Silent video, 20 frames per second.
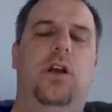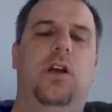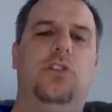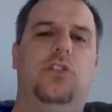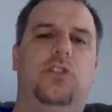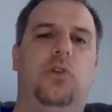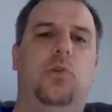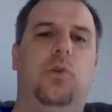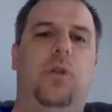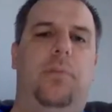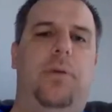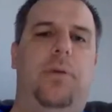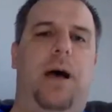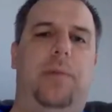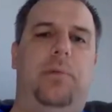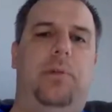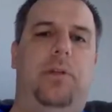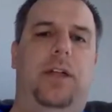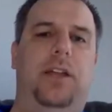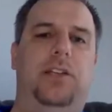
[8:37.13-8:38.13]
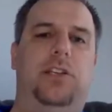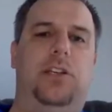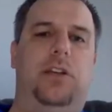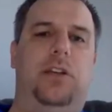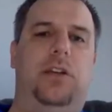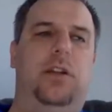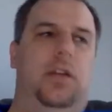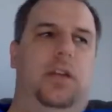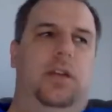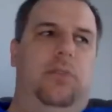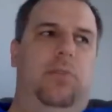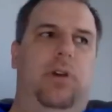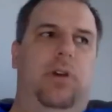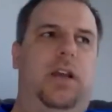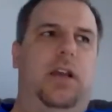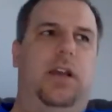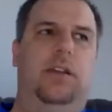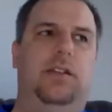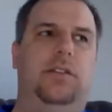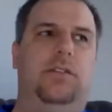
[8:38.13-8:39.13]
student population,
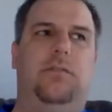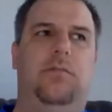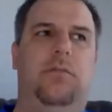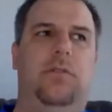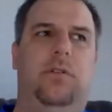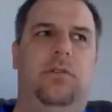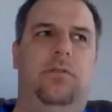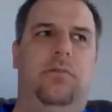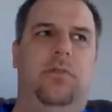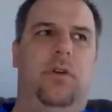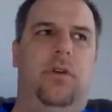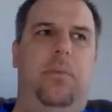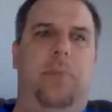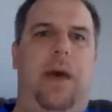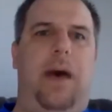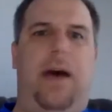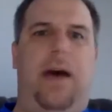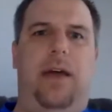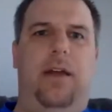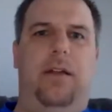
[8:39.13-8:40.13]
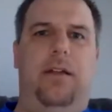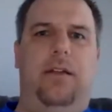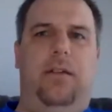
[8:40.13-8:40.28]
because about,